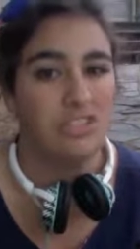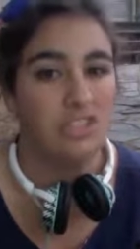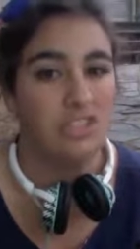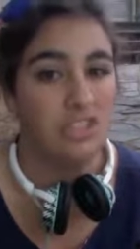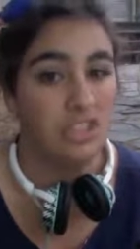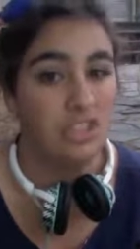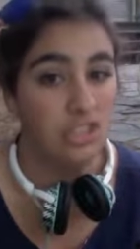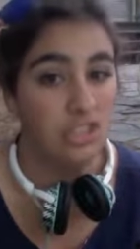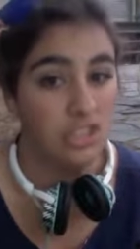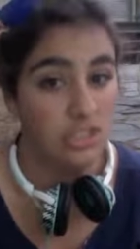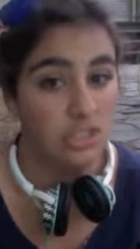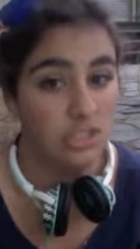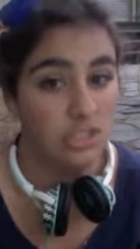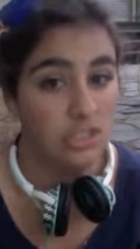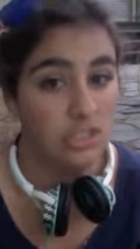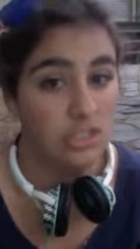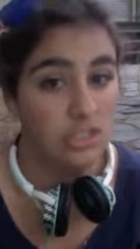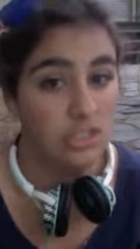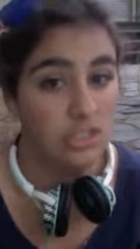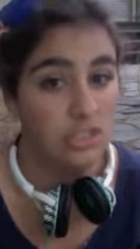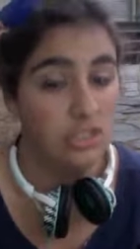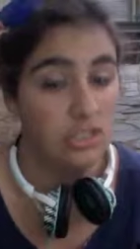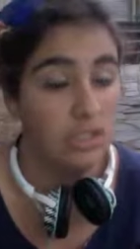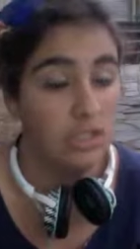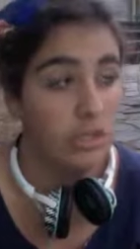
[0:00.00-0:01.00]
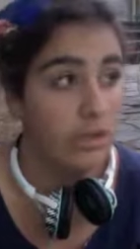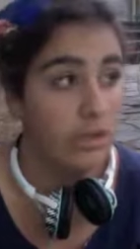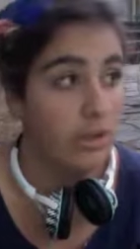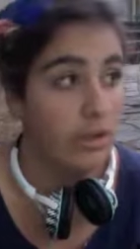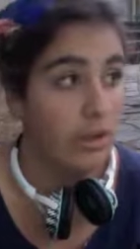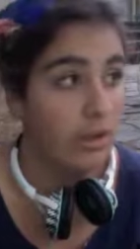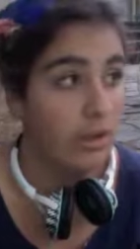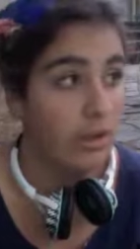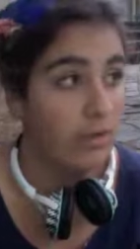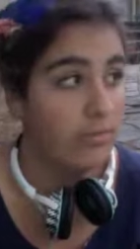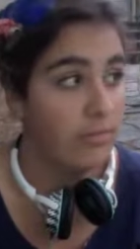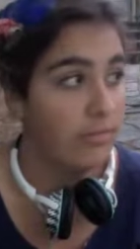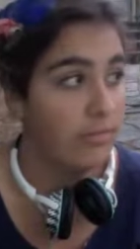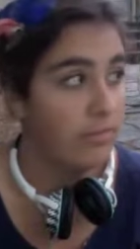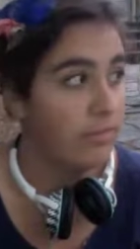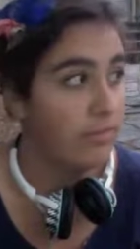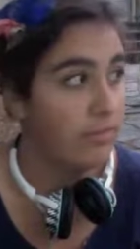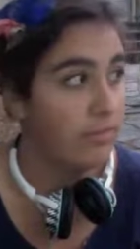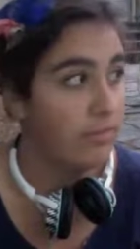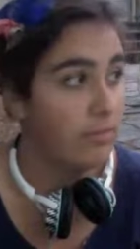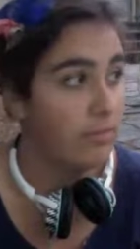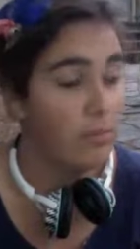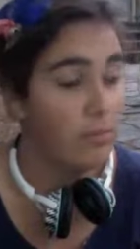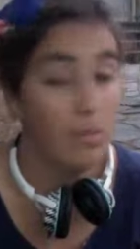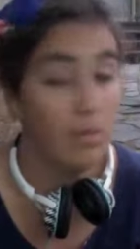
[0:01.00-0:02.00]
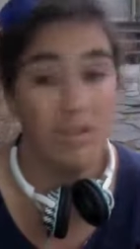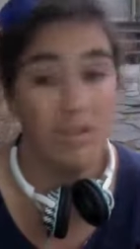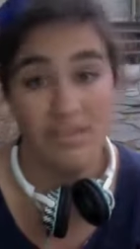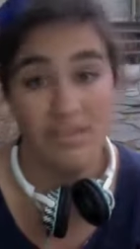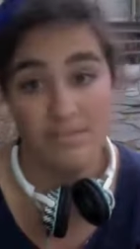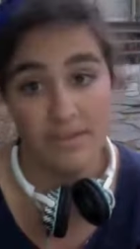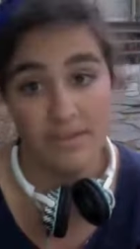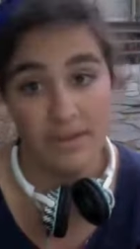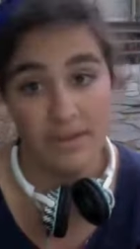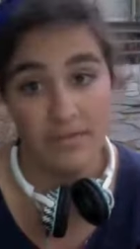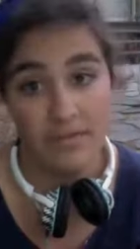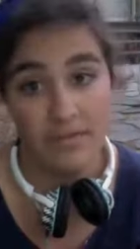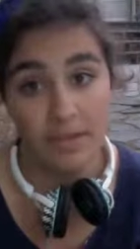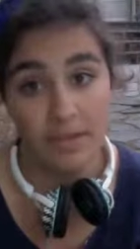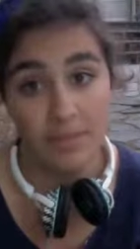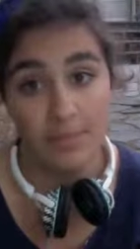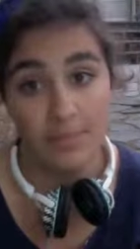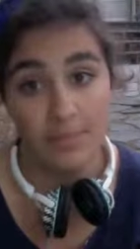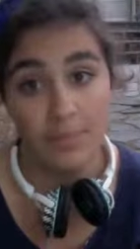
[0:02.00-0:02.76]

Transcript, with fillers: uh, not, it wasn't very fun.